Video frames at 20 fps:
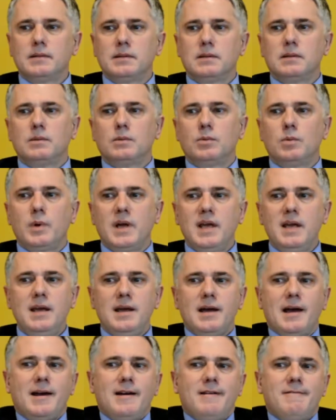We
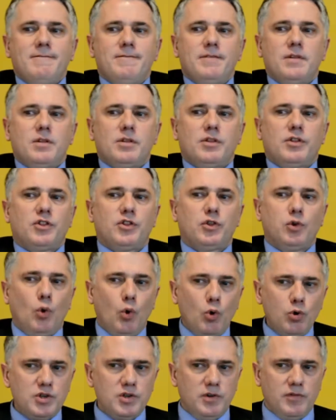have
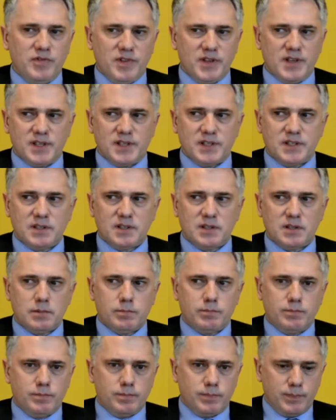thought of this